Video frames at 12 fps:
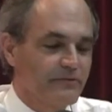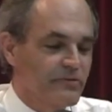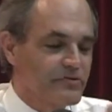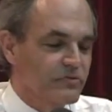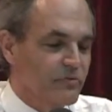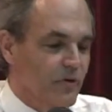
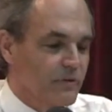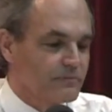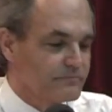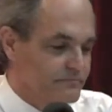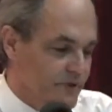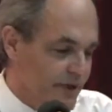First of all,
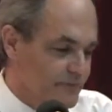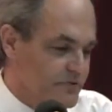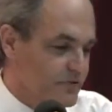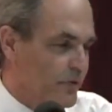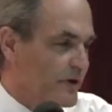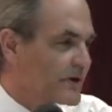my name is
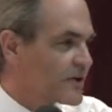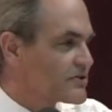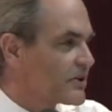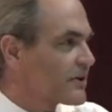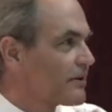Duane Kissick.